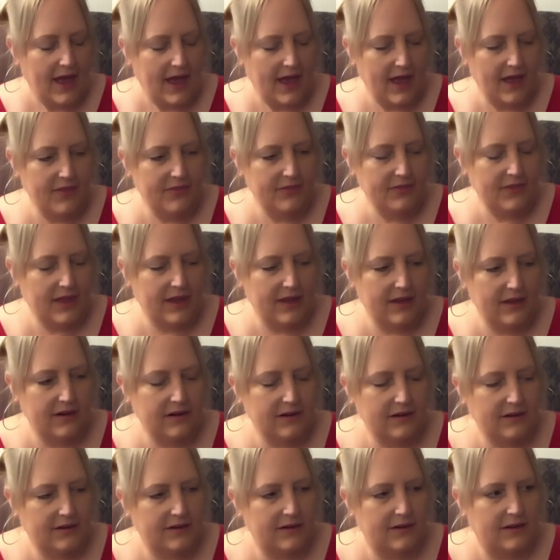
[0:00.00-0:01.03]
And then
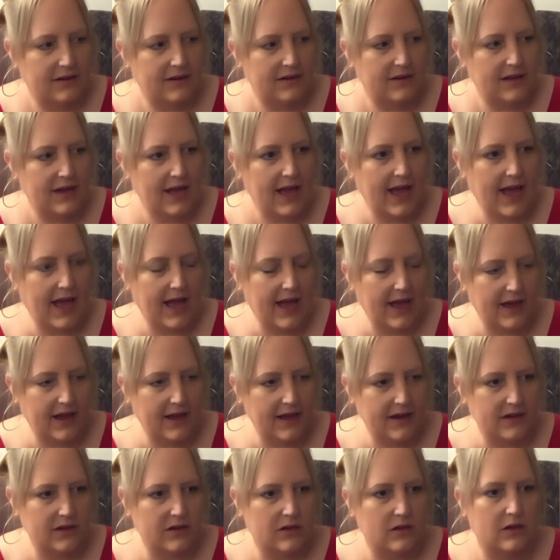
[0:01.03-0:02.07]

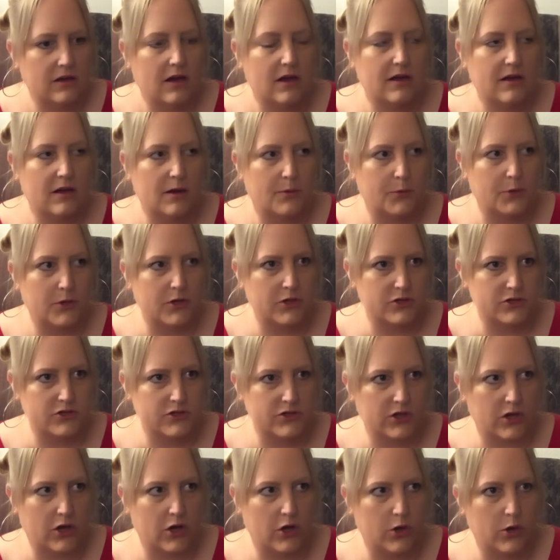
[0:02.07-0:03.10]
had a couple years
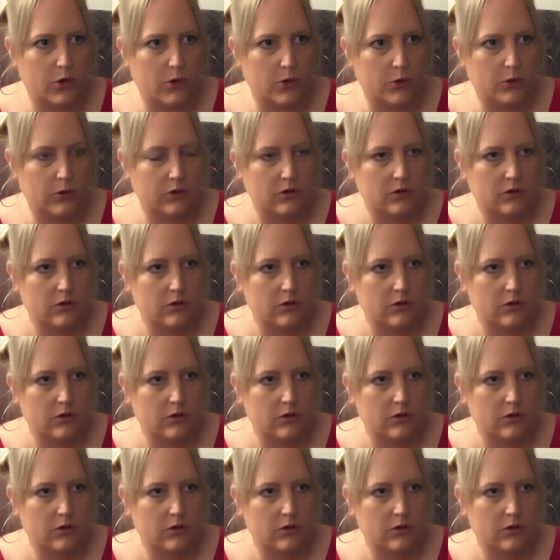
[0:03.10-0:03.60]
ago